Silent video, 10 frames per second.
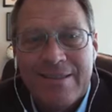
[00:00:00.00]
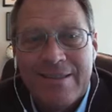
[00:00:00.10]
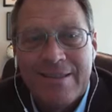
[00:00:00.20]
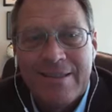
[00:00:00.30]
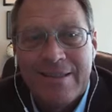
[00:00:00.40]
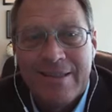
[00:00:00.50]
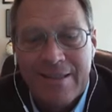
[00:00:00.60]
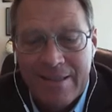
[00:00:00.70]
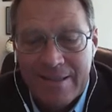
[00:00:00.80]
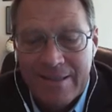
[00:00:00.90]

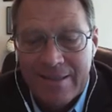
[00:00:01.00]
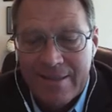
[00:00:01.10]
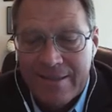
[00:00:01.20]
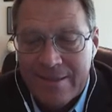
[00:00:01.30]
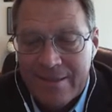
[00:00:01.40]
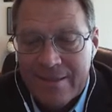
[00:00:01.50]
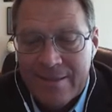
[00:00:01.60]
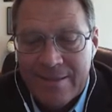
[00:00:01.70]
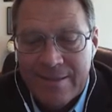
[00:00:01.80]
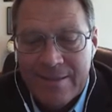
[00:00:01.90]

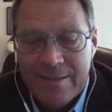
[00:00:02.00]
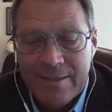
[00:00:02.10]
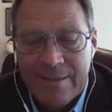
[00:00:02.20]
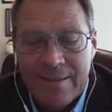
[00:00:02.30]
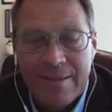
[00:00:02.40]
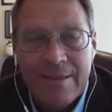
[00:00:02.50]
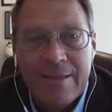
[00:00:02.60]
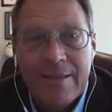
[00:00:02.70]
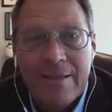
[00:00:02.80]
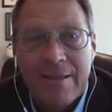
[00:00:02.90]

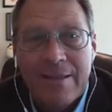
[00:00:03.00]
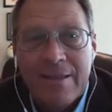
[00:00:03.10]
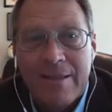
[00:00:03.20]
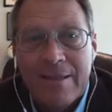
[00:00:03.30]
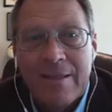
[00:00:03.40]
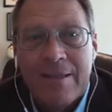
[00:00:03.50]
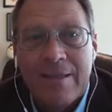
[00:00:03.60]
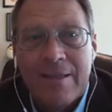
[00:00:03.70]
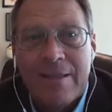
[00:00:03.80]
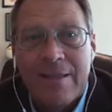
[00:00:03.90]

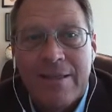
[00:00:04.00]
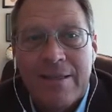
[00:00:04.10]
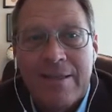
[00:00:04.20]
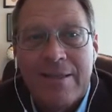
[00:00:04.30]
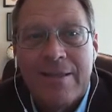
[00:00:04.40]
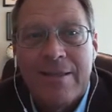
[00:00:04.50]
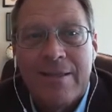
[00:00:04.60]
No words are spoken by the person on screen.